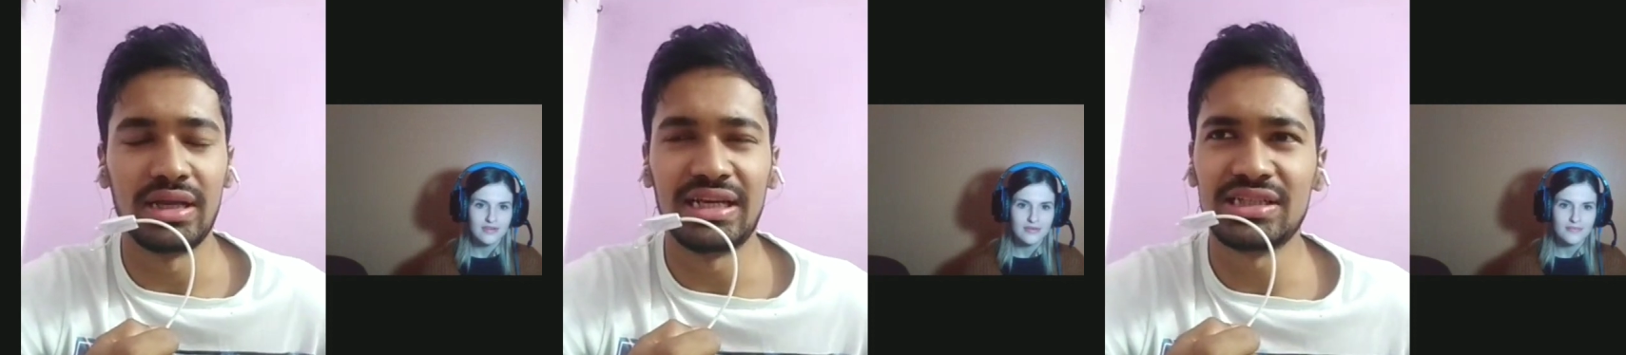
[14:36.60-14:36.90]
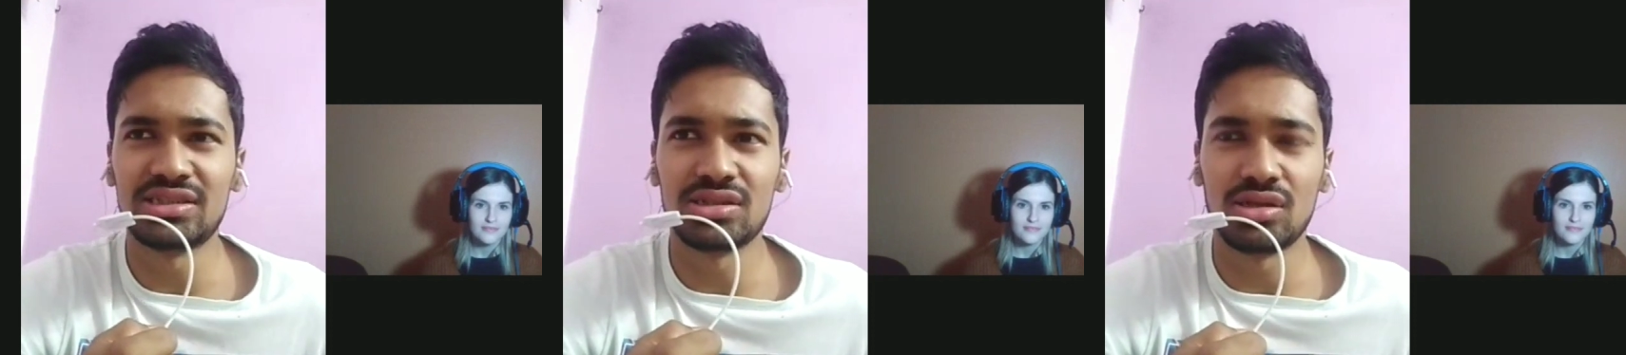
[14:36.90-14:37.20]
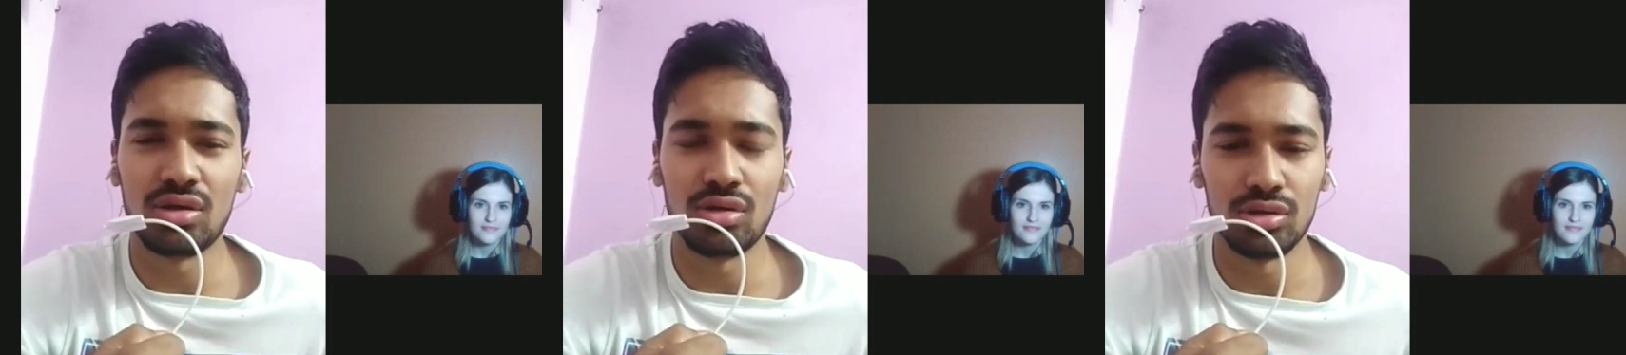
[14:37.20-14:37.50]
Speaker 1: it is
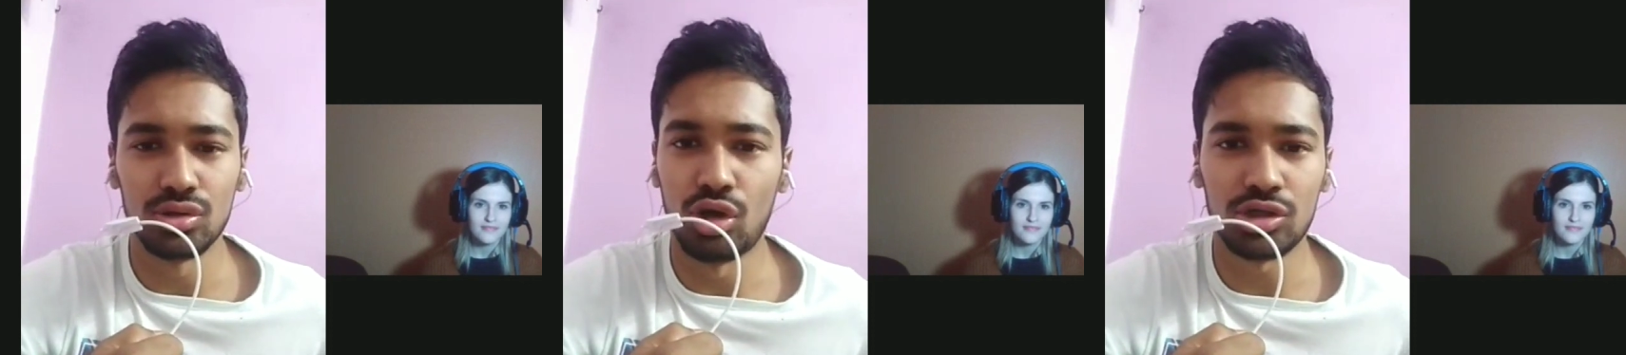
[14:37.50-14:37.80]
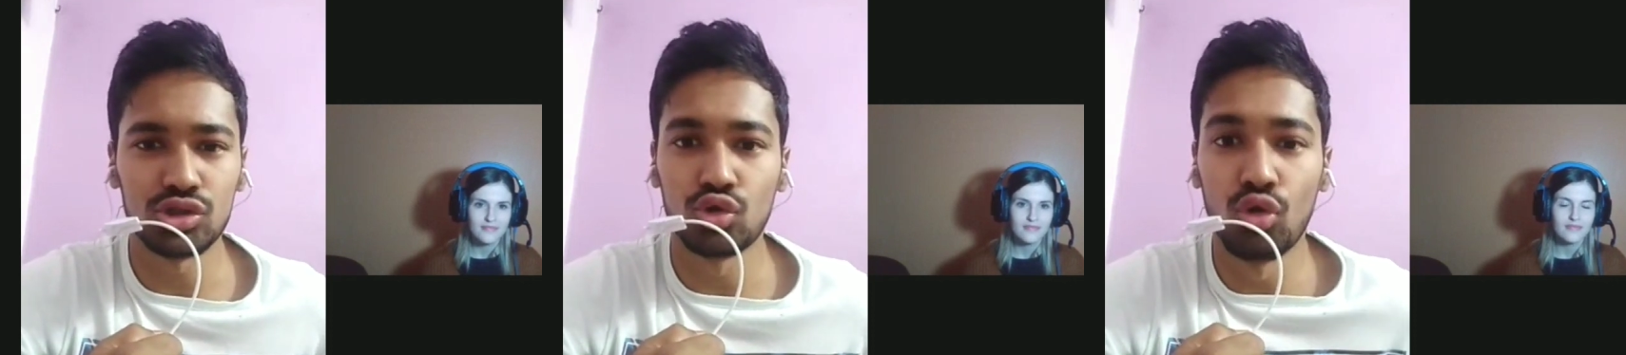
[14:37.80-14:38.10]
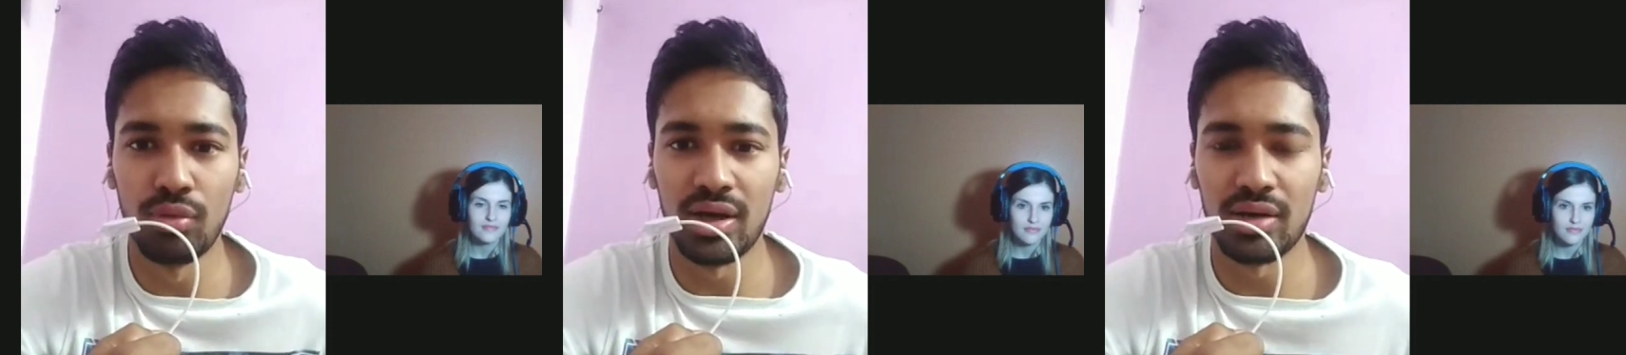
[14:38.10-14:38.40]
not
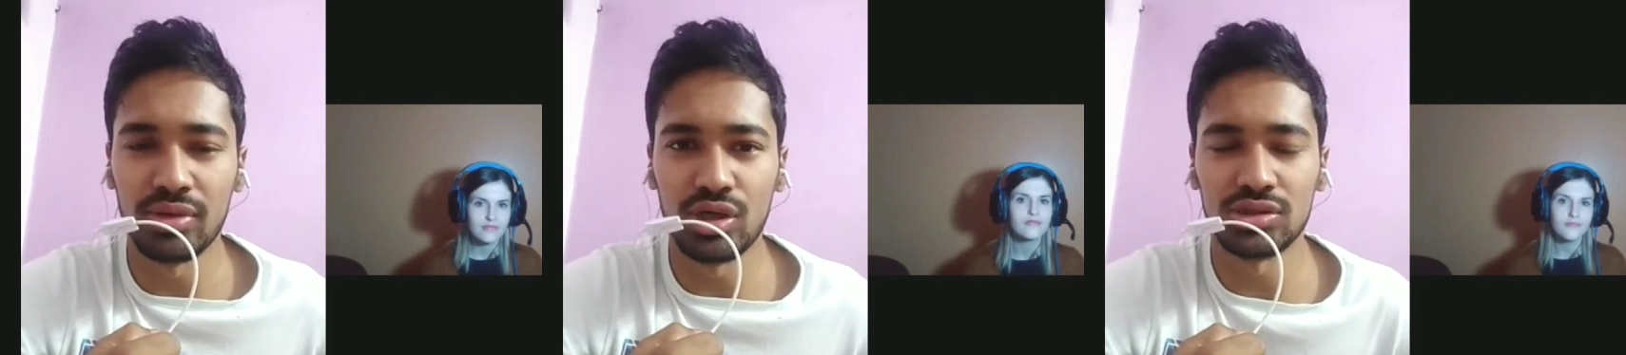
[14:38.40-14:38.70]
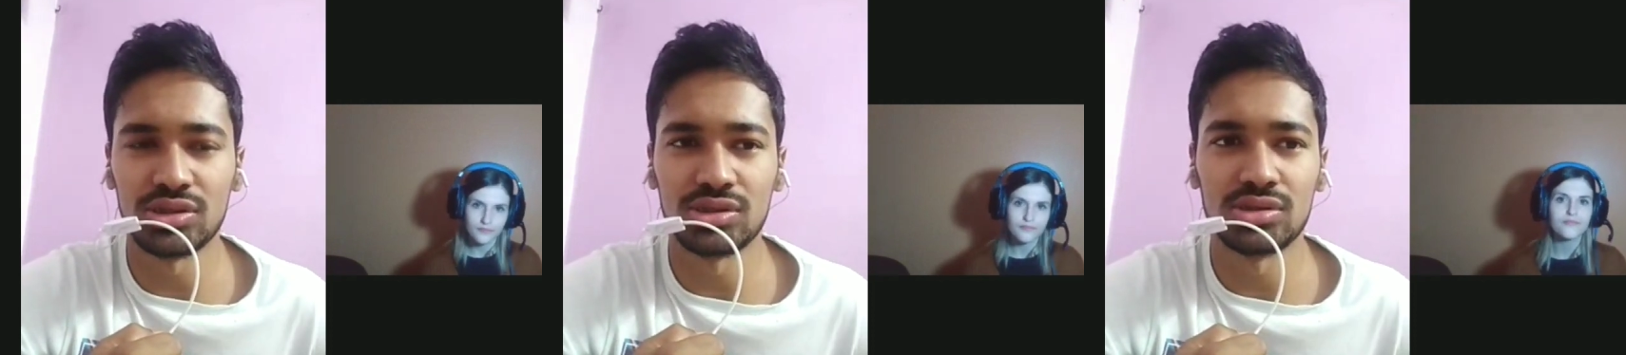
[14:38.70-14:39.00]
so far because